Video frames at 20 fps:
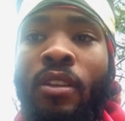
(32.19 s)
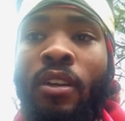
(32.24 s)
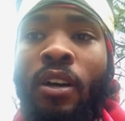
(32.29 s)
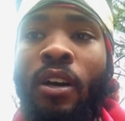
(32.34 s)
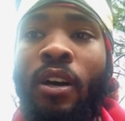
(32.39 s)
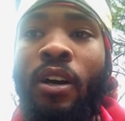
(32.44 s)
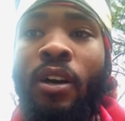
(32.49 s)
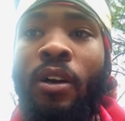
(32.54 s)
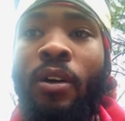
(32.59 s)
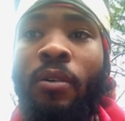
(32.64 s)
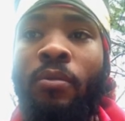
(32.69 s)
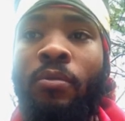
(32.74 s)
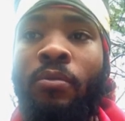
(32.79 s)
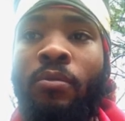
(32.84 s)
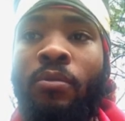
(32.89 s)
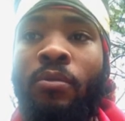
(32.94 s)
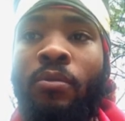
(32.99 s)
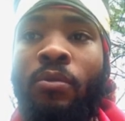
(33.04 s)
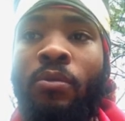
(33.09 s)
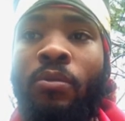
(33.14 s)
Um,
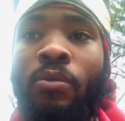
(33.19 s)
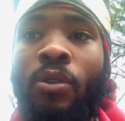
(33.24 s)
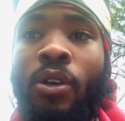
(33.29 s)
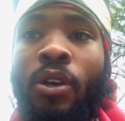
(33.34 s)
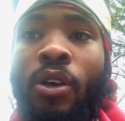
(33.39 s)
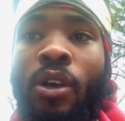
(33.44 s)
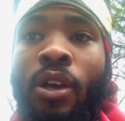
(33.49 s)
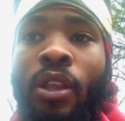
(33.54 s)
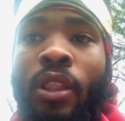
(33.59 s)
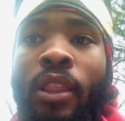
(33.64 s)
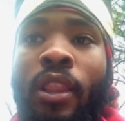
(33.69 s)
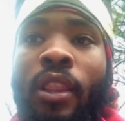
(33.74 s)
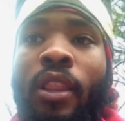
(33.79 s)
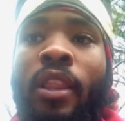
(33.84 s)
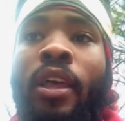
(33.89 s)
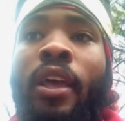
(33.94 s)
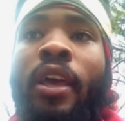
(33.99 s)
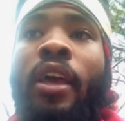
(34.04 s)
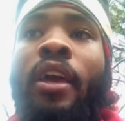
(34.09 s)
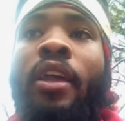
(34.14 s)

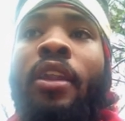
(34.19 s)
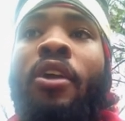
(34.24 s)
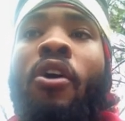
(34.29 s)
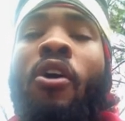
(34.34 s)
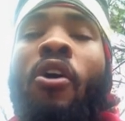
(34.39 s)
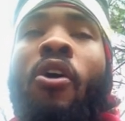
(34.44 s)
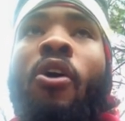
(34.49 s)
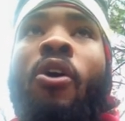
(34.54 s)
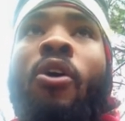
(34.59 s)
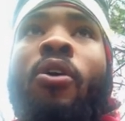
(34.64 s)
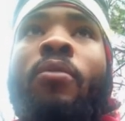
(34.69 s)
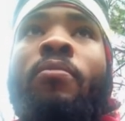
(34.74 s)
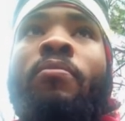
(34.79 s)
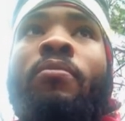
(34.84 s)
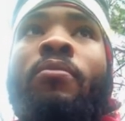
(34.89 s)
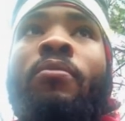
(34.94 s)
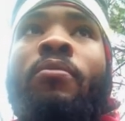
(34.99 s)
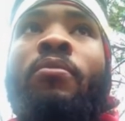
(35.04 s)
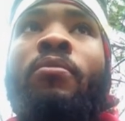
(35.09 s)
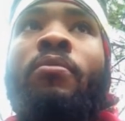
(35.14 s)
in all
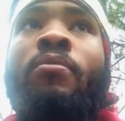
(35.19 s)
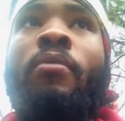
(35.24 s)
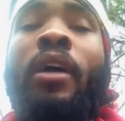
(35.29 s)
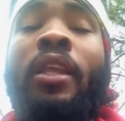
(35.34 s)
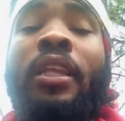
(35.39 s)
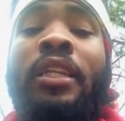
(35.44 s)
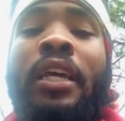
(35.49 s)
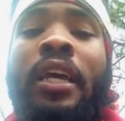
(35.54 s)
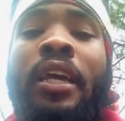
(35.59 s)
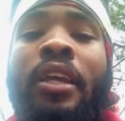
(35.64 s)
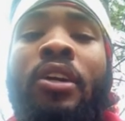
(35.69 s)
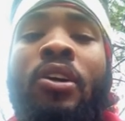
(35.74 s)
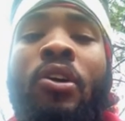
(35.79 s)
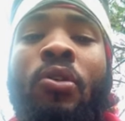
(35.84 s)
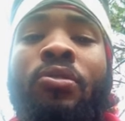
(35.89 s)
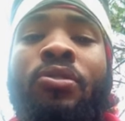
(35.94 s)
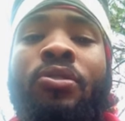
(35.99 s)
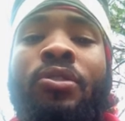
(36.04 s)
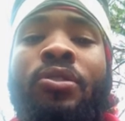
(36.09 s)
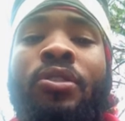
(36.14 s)
melanated
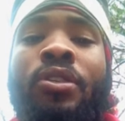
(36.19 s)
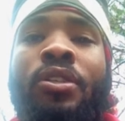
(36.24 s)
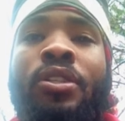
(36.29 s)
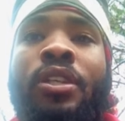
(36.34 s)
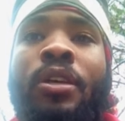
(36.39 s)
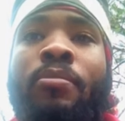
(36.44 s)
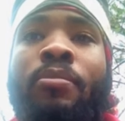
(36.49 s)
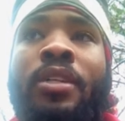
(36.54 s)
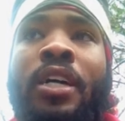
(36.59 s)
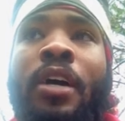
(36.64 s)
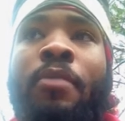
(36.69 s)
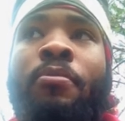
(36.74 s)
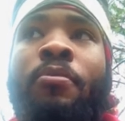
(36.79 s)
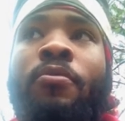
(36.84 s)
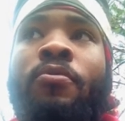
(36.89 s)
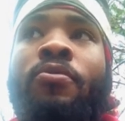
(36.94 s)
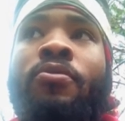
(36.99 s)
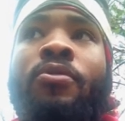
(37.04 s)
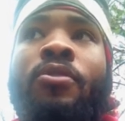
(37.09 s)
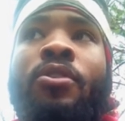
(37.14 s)
cultures, there's some type
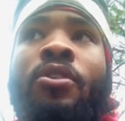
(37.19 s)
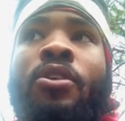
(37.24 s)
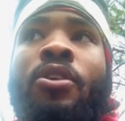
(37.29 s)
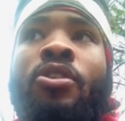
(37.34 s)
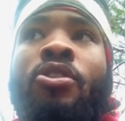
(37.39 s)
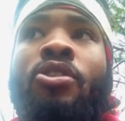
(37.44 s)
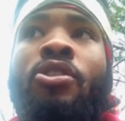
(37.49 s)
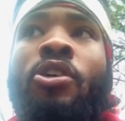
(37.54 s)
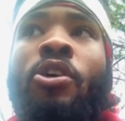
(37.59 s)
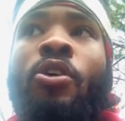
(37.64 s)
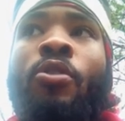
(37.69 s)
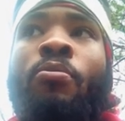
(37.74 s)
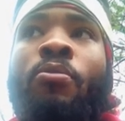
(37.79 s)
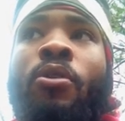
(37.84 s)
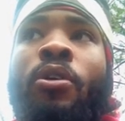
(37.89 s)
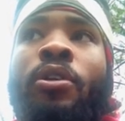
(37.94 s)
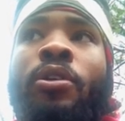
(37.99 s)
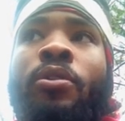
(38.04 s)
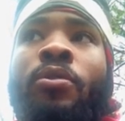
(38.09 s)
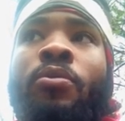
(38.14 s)
of
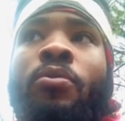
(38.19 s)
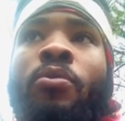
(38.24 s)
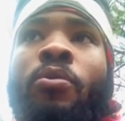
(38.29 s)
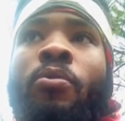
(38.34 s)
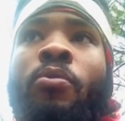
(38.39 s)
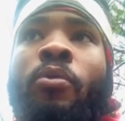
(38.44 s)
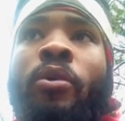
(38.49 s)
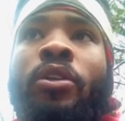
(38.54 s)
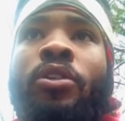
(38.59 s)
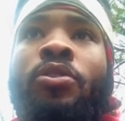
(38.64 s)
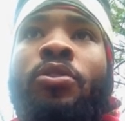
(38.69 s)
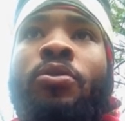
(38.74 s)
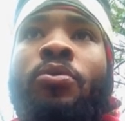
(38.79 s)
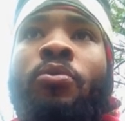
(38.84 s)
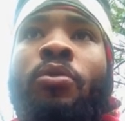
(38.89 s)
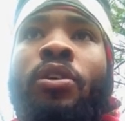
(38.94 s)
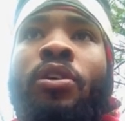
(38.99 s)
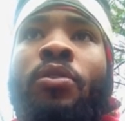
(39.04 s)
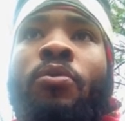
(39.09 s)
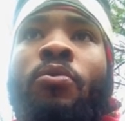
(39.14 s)
ceremony in which
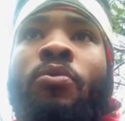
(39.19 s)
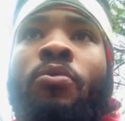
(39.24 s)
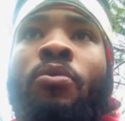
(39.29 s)
we